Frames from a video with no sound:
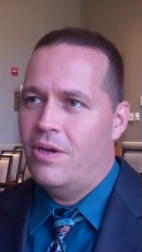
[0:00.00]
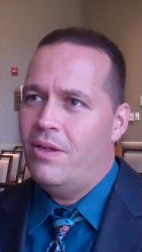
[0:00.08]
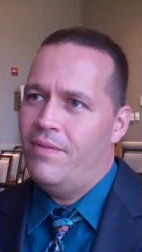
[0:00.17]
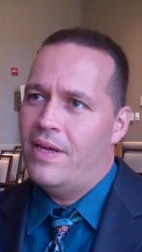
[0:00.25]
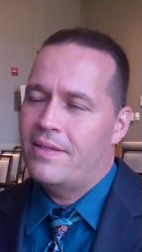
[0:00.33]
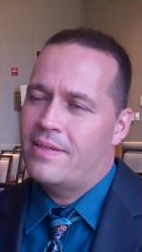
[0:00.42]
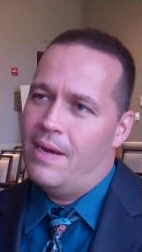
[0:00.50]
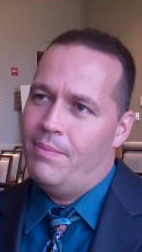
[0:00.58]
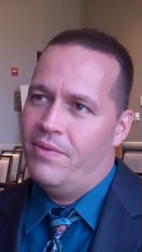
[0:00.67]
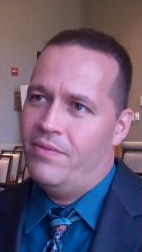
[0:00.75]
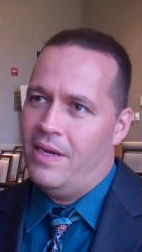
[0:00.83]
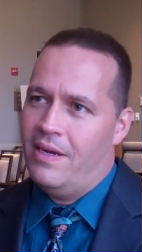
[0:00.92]
All of that
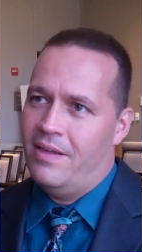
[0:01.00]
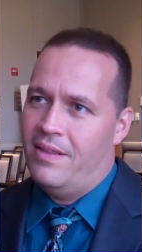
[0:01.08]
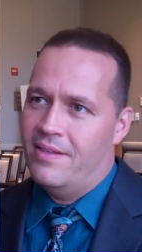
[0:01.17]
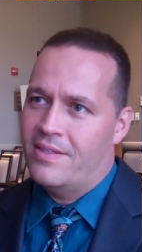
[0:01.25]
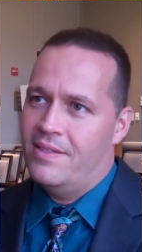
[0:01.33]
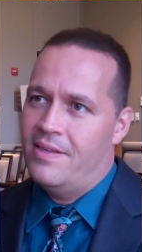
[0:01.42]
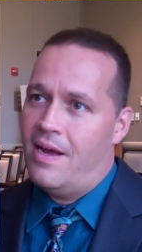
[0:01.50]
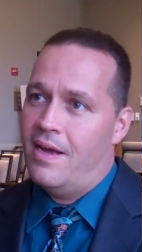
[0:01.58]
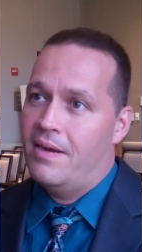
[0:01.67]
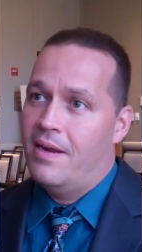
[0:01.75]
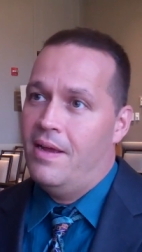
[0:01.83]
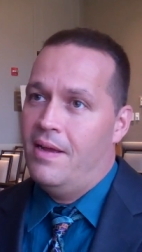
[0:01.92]
type of data
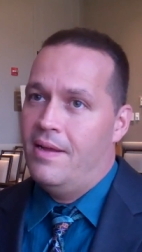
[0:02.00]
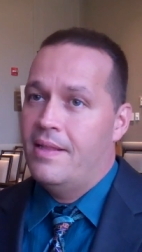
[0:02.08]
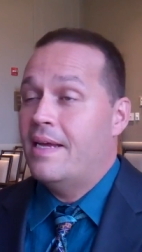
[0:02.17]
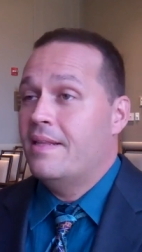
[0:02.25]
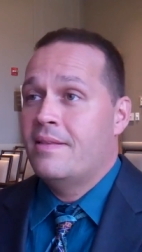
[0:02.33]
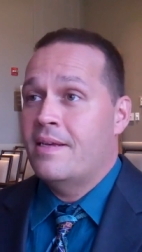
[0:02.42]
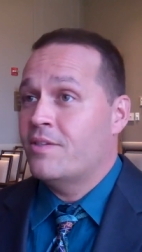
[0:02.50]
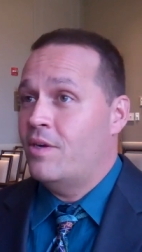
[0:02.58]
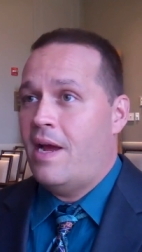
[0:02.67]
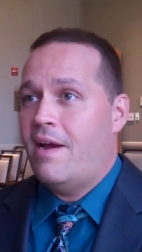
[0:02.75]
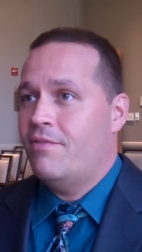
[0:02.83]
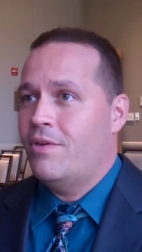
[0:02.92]
that doesn't
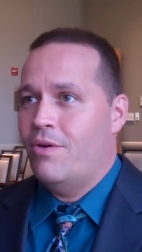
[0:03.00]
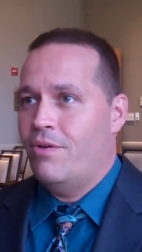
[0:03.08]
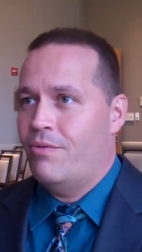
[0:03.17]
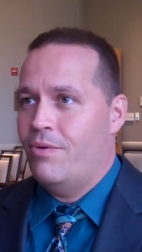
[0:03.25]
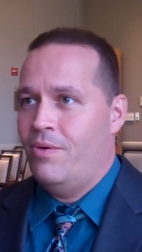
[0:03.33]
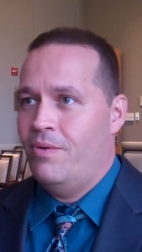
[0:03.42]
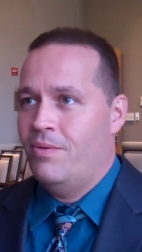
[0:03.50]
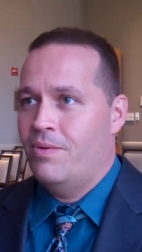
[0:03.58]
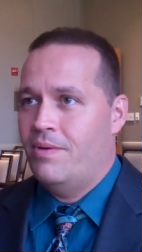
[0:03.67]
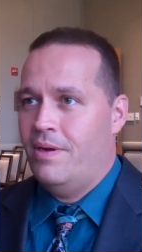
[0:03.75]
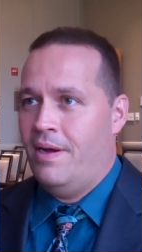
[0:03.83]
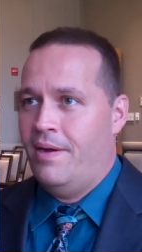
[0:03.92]
have to go through
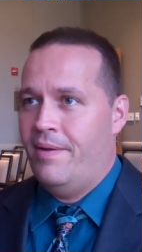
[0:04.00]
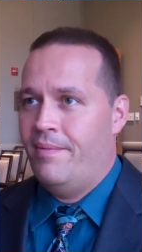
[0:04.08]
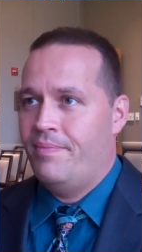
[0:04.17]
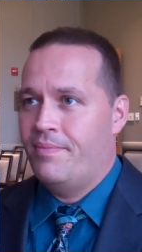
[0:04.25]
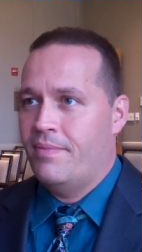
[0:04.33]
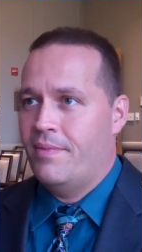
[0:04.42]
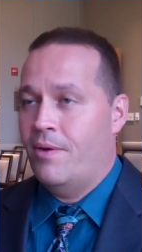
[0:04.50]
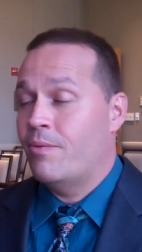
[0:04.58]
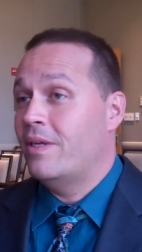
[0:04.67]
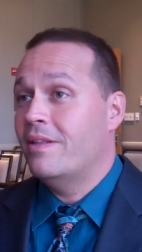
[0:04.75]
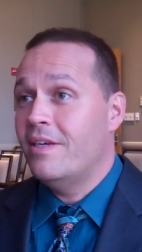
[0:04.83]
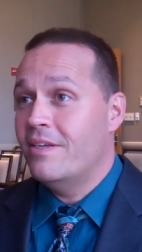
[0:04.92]
a
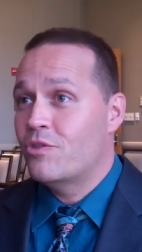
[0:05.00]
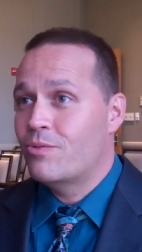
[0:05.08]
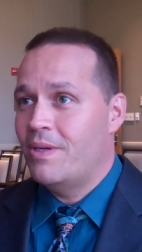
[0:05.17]
release